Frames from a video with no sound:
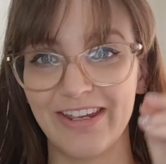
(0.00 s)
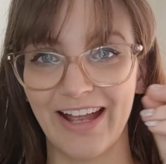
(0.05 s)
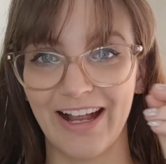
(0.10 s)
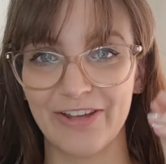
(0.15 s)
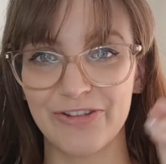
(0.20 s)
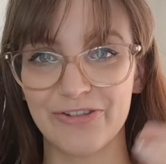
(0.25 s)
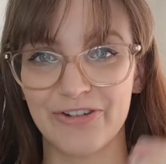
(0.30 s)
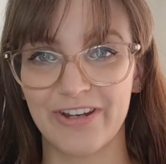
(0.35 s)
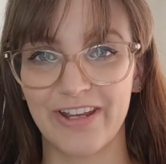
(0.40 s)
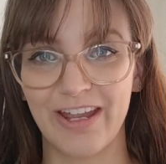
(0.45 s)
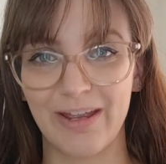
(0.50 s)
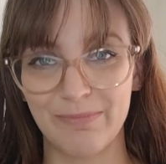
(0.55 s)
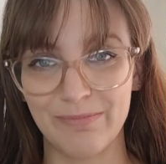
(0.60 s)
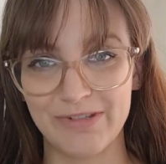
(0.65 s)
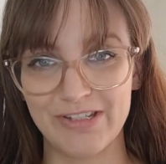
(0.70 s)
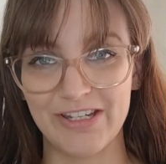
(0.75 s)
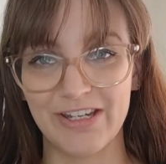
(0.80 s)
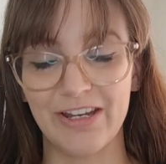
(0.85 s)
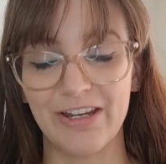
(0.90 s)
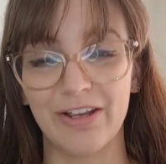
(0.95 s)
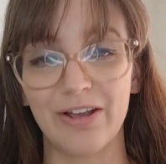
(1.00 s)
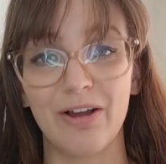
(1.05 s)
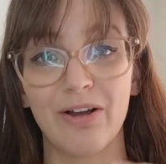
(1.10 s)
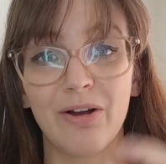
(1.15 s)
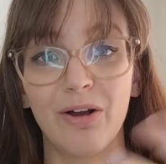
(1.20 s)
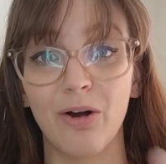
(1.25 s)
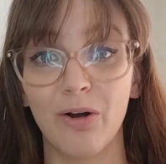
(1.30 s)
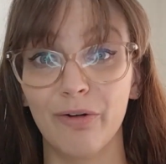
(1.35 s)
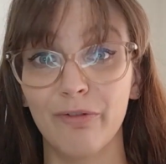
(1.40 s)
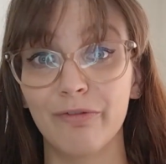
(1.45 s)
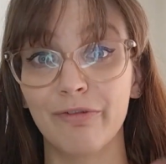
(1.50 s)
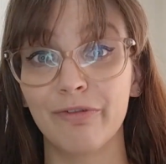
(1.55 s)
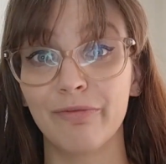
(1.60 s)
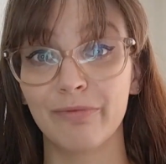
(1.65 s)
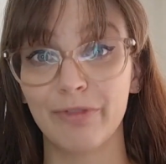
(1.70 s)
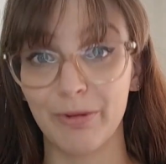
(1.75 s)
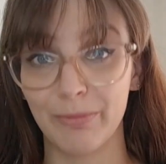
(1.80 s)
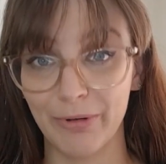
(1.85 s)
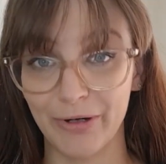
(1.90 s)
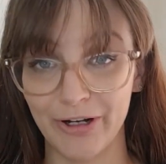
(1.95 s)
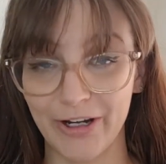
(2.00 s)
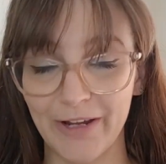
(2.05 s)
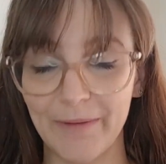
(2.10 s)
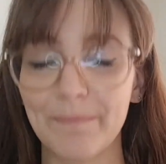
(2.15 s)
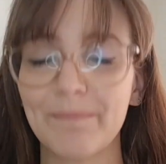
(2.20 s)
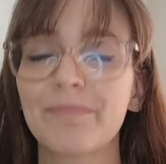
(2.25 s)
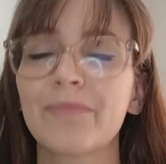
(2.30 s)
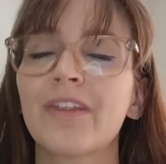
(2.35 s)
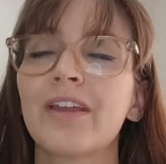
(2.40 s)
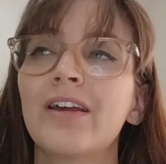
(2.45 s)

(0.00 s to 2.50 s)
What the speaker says: gastric emptying of the body.